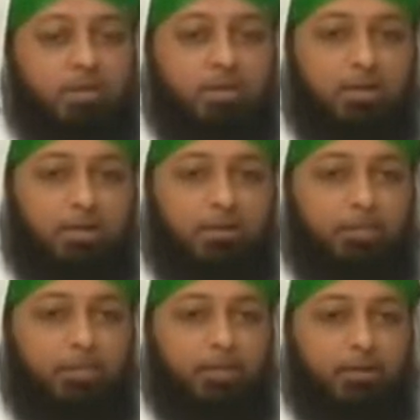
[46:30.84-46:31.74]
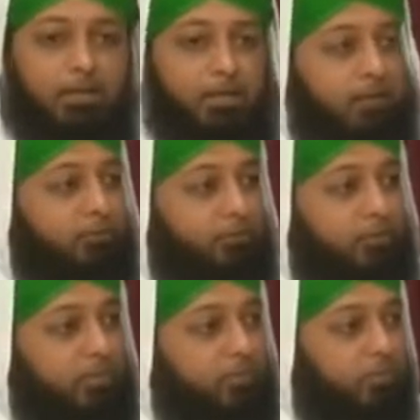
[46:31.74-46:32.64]
the love of
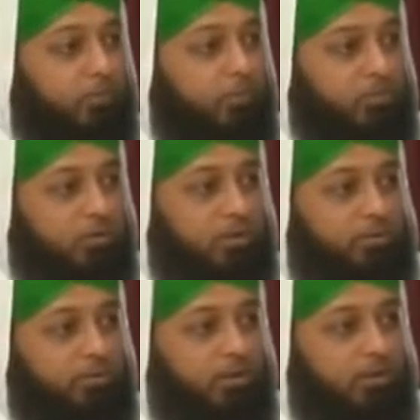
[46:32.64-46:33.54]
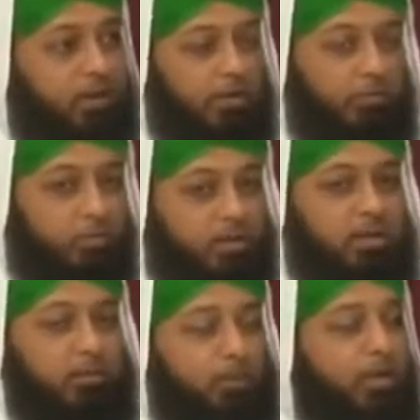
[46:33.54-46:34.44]
Nabi sallallahu alaihi wasallam. How do we
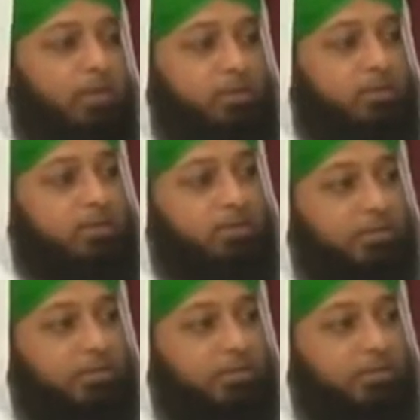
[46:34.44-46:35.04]
start applying this?